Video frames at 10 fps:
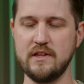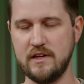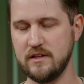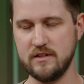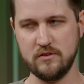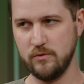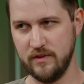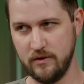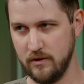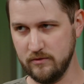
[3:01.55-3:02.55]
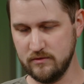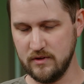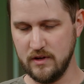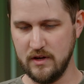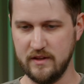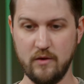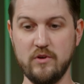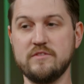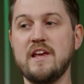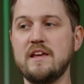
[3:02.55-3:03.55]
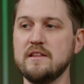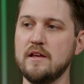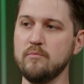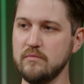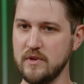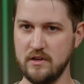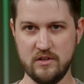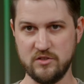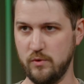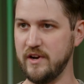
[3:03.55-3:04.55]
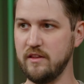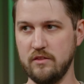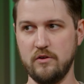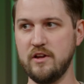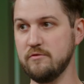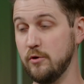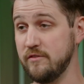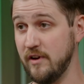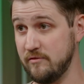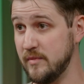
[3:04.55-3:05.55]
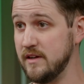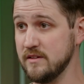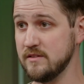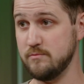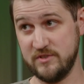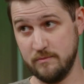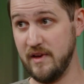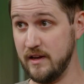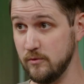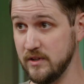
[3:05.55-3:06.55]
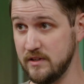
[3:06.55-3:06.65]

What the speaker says: needed to do on their own, that would have taken them 20, 30, 45 minutes to manually